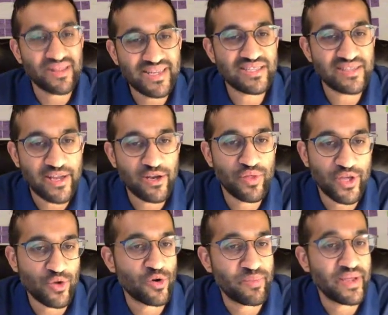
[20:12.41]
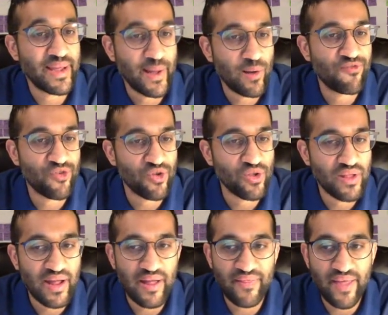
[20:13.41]
they know that you were being helpful,
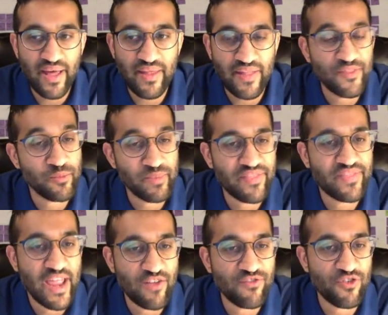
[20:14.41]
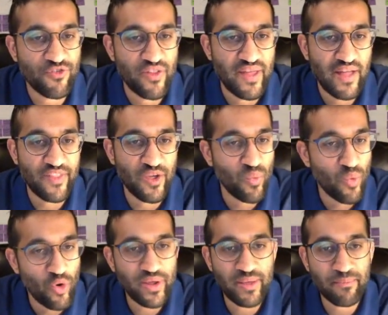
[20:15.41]
and they'll be thankful for that. They won't
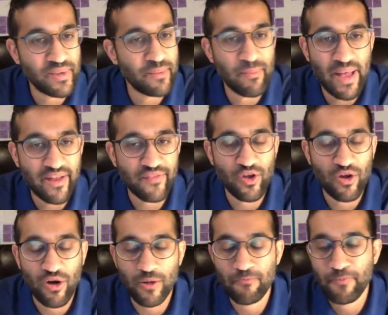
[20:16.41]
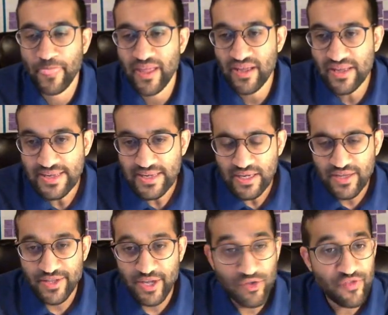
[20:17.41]
be mad at the call. The
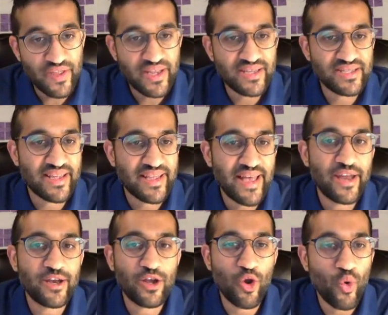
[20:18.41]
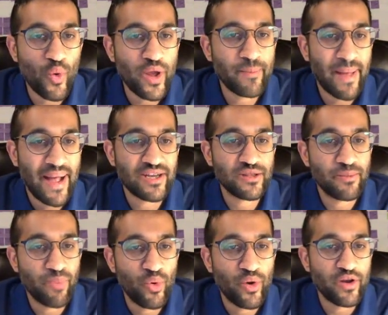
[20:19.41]
other thing is, again, going back to the
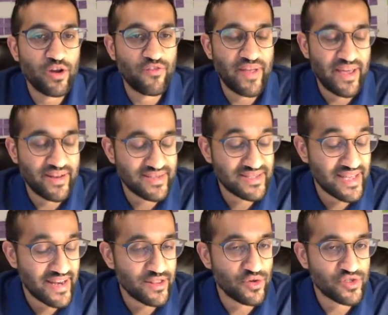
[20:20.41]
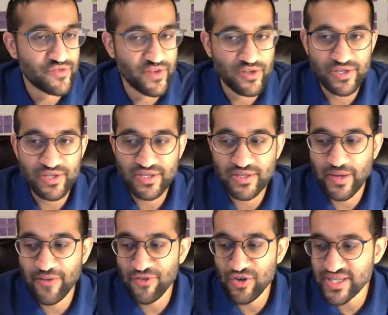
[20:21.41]
point of setting those filters. If
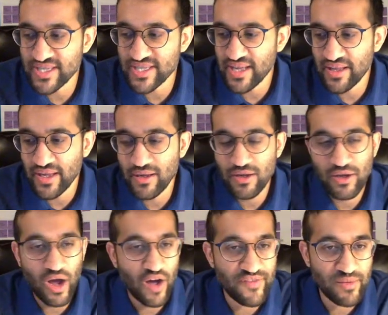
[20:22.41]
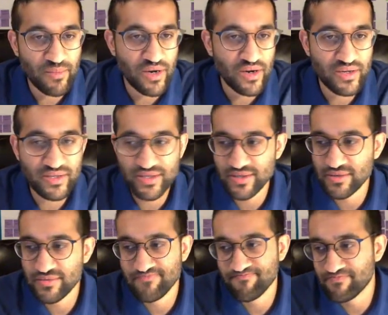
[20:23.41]
you're selling coffee mugs,
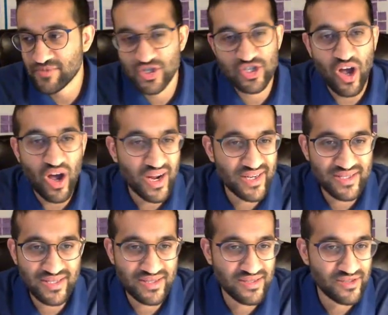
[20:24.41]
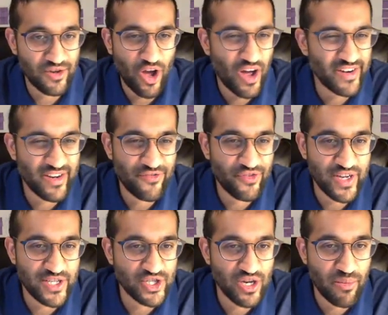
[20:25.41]
socks,
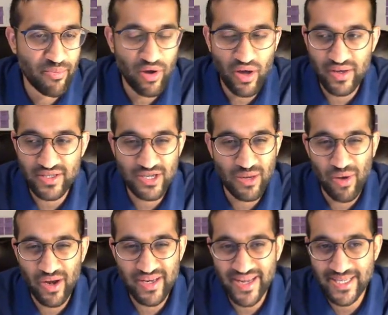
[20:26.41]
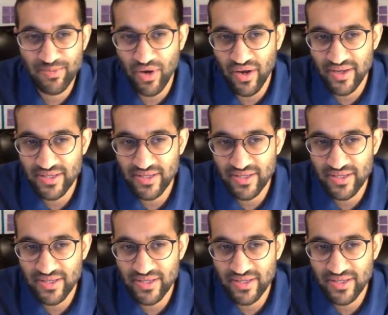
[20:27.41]
non-differentiated products, commoditized products,